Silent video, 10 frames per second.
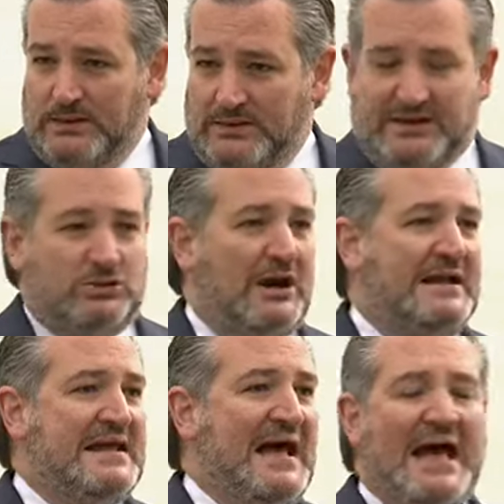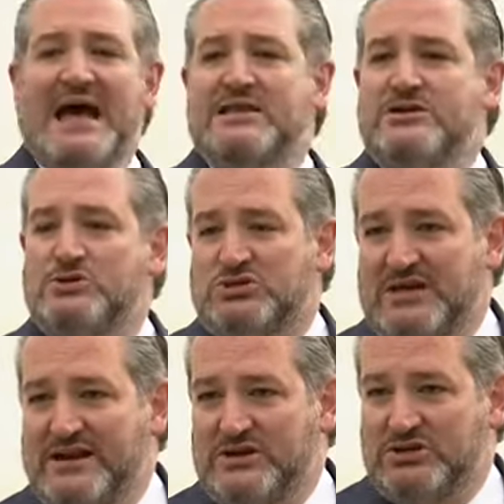They're trying to add new
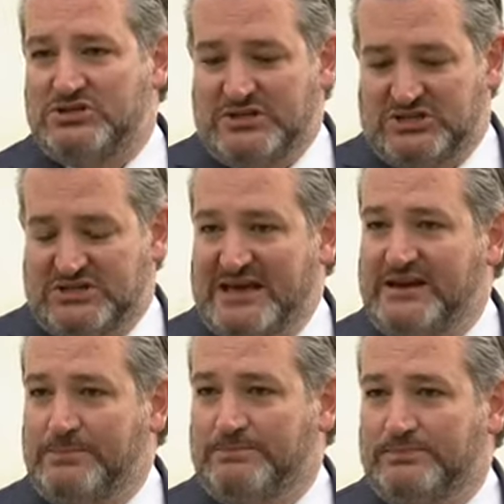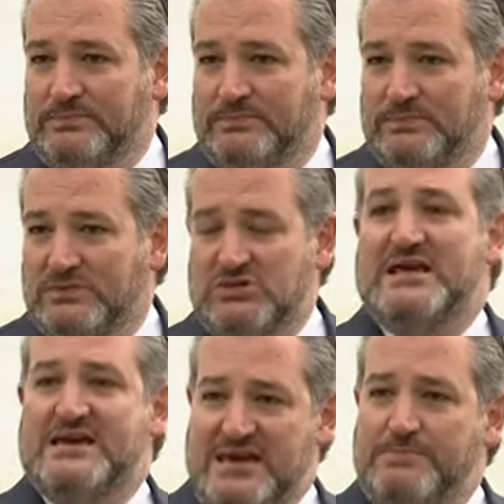senators to the Senate so
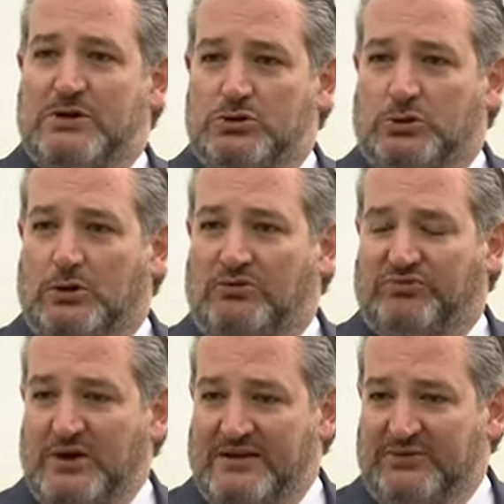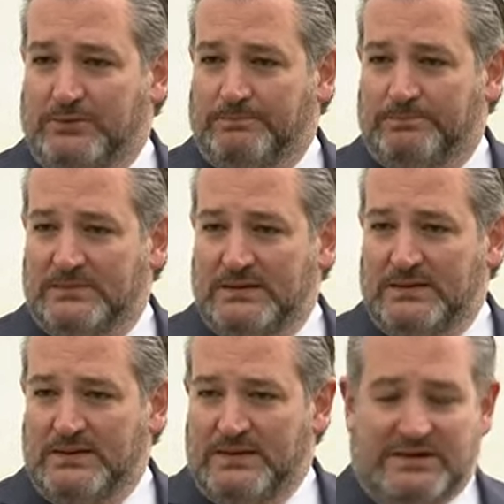they keep control forever.
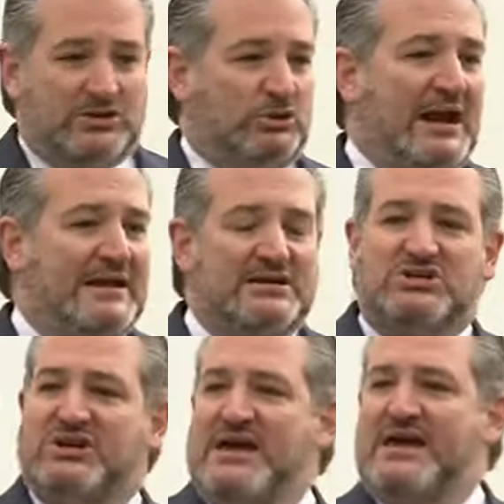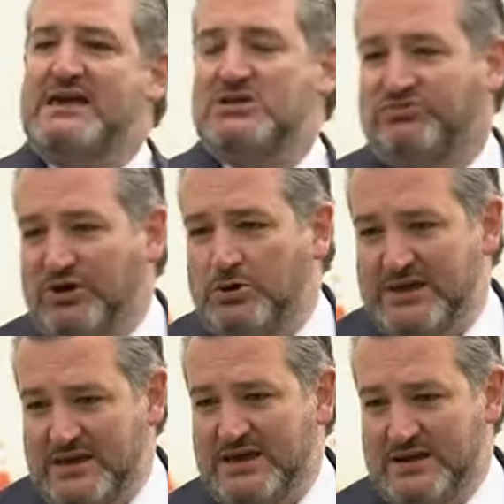They're trying to change
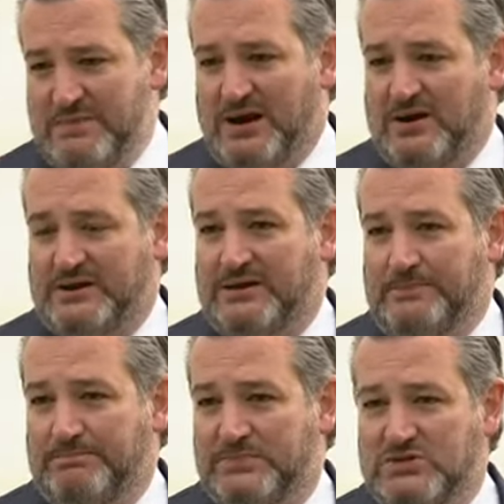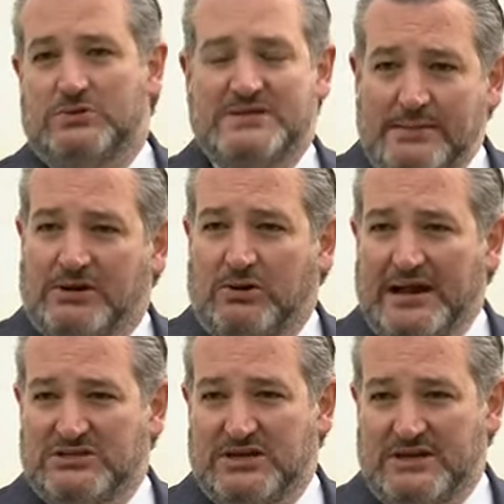voting in America so
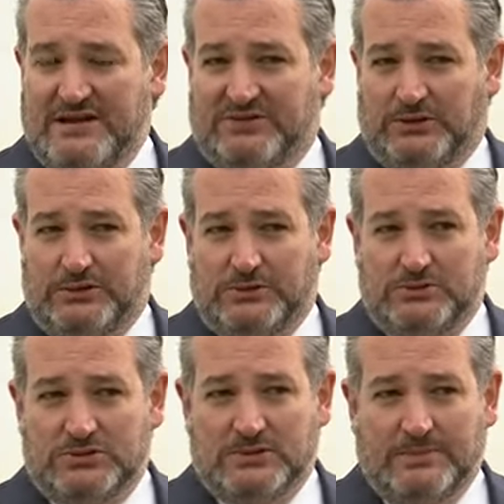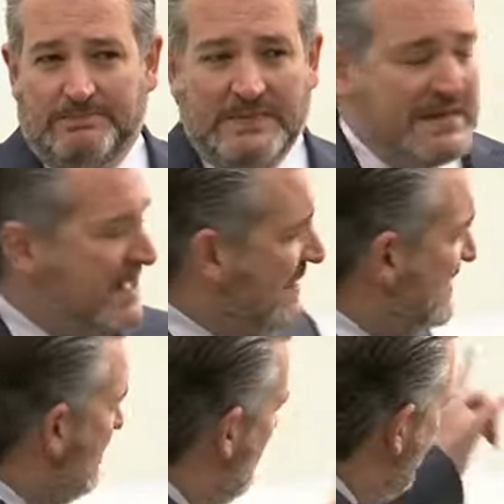Democrats can never lose. And
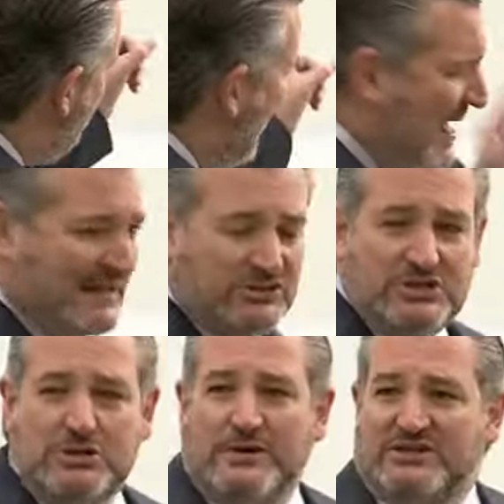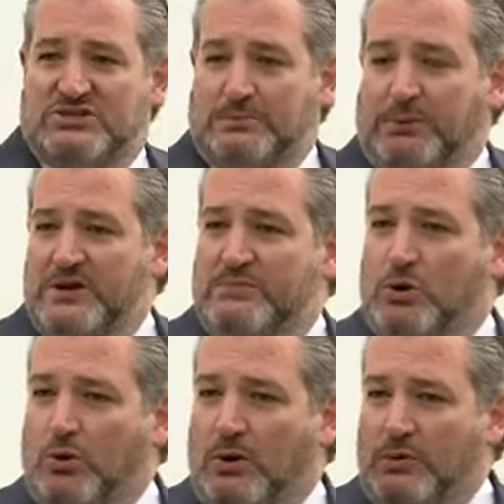they want to pack the U.S. Supreme
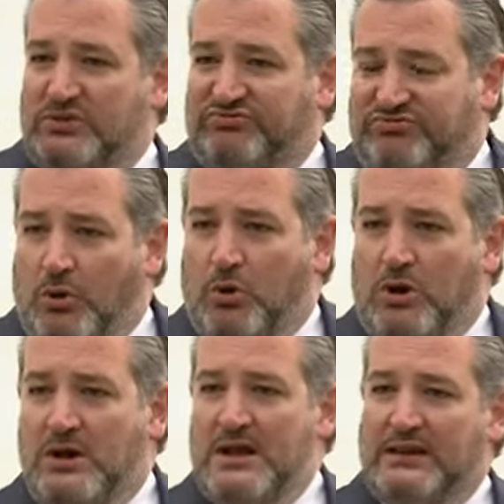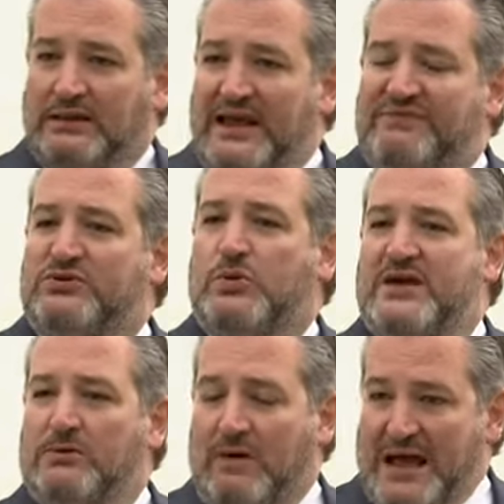Court with four
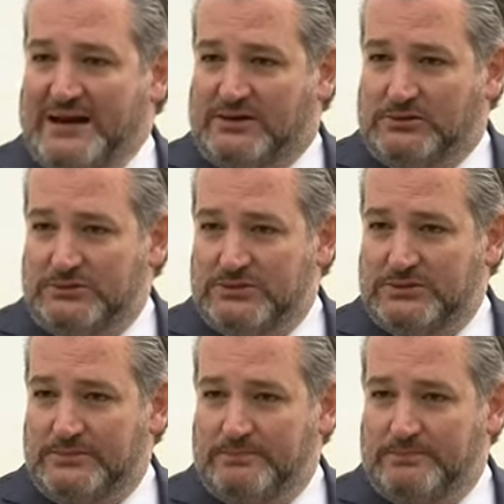left-wing radicals.